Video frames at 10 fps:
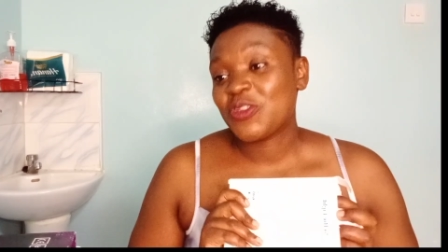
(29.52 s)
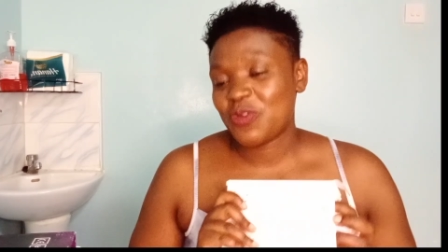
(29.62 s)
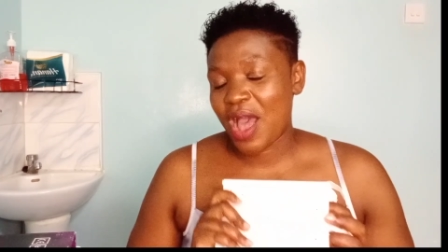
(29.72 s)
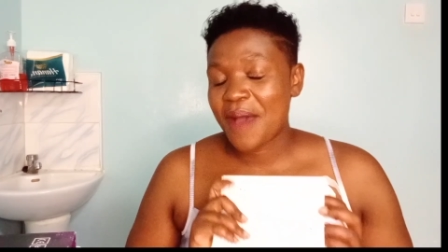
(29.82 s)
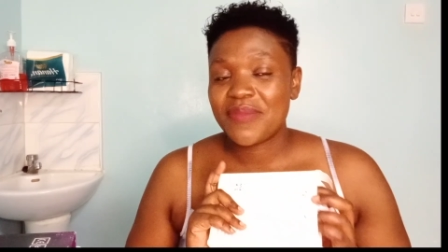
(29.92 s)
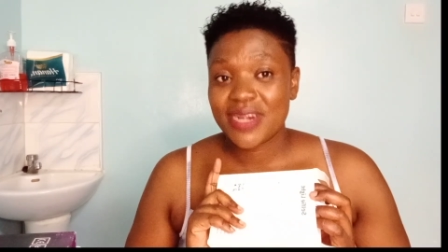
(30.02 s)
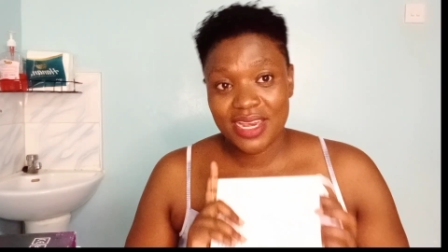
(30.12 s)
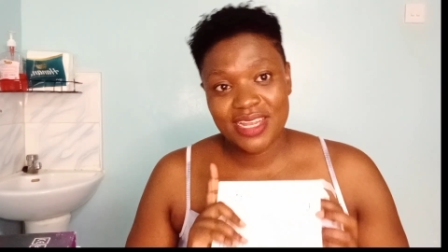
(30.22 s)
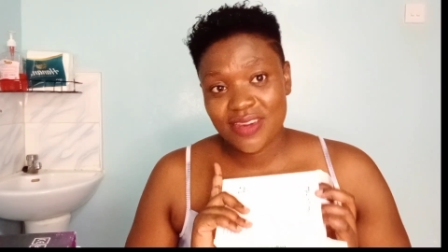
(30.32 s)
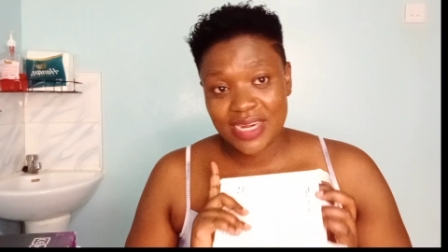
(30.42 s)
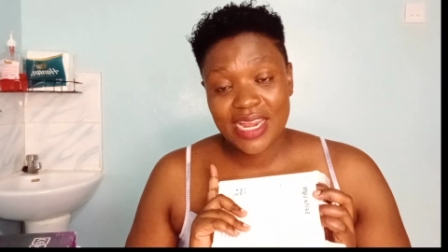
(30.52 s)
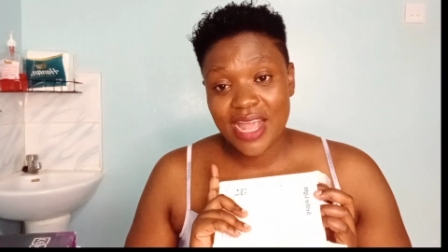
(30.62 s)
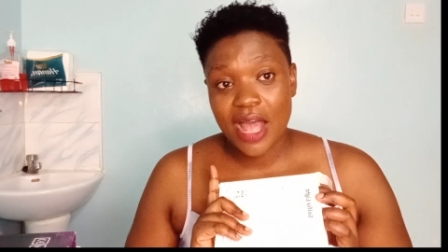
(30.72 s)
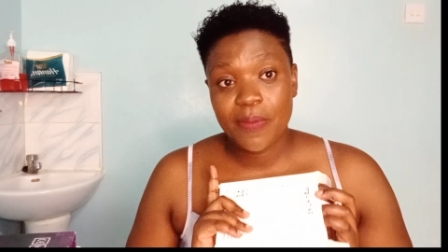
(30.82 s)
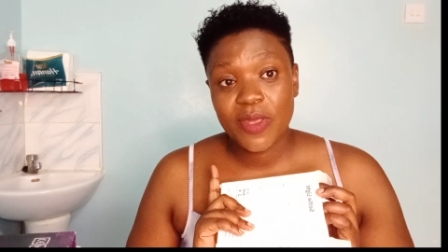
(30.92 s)
So I'm really, really
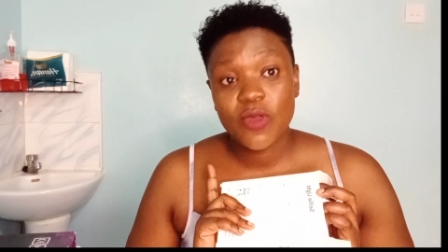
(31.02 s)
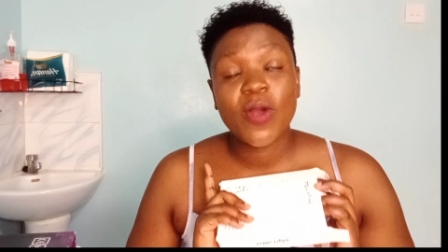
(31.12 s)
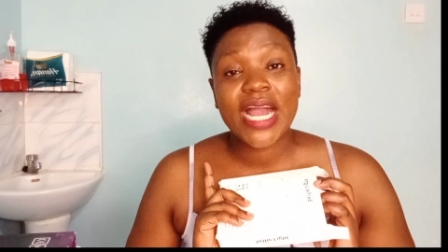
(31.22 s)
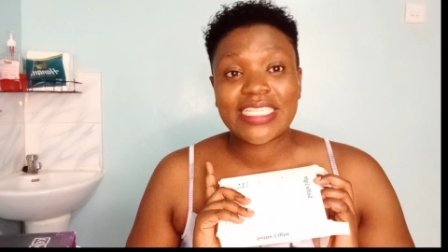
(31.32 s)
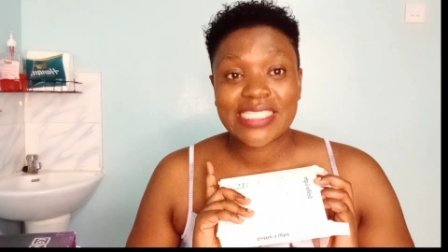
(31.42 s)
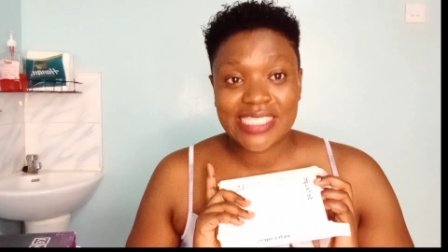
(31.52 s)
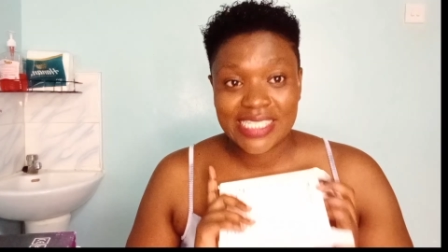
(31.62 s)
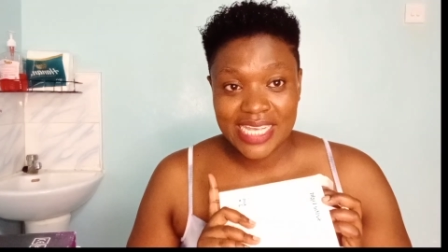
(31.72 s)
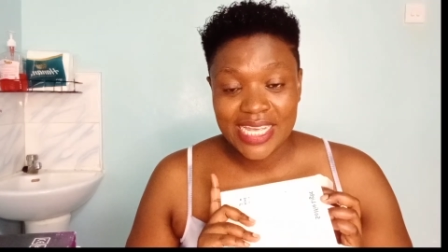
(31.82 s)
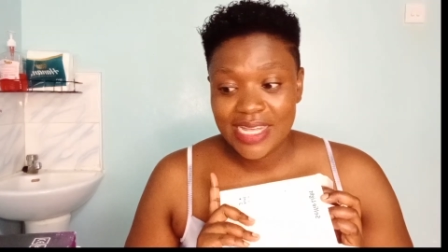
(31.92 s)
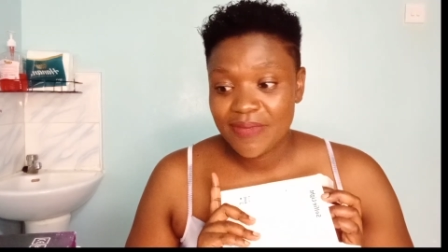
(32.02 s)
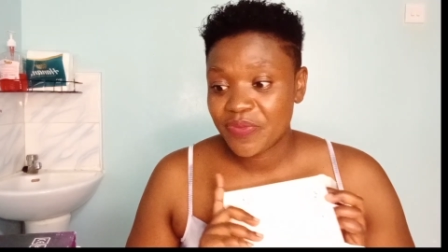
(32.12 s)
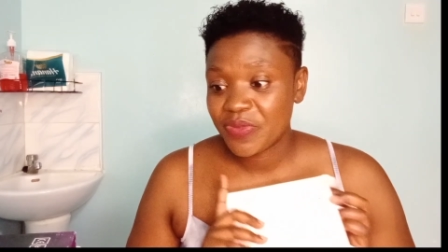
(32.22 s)
happy. You can see